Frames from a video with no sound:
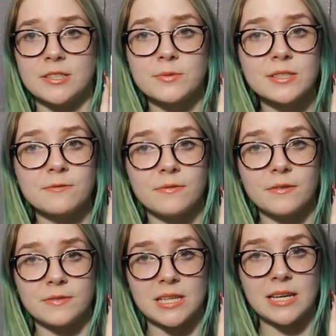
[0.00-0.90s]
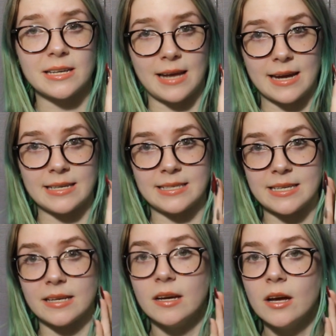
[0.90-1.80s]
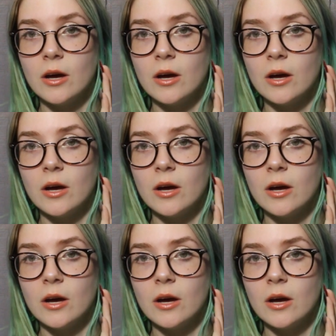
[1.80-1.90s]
This was $15.90